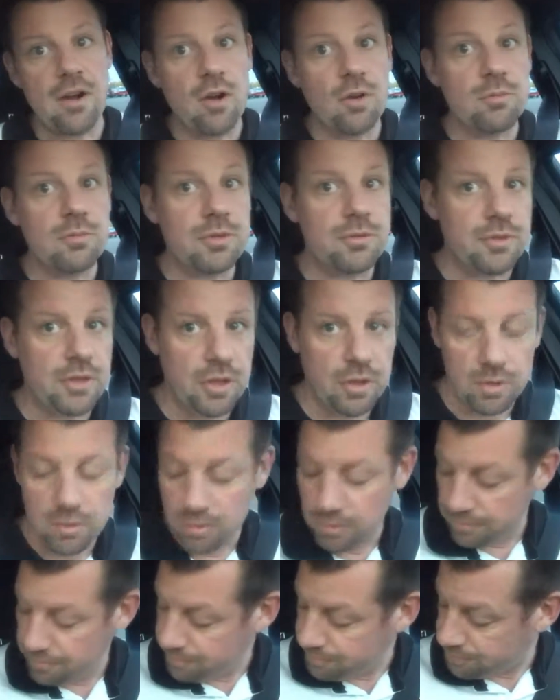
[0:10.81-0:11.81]
Home
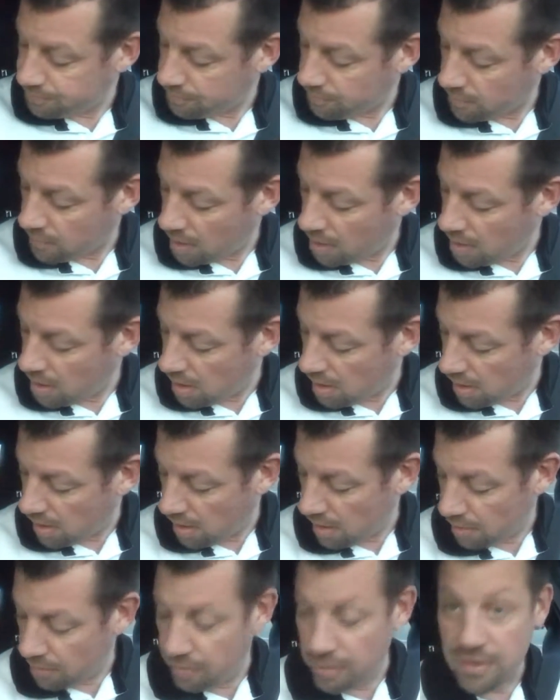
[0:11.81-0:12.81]
review.
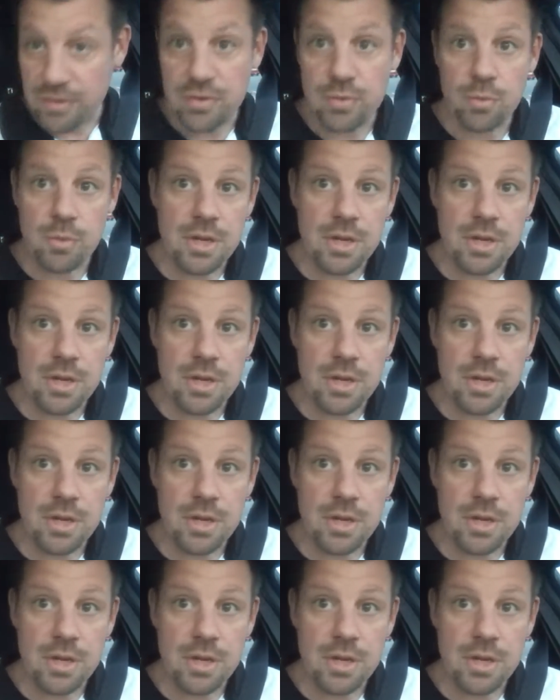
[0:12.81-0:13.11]
This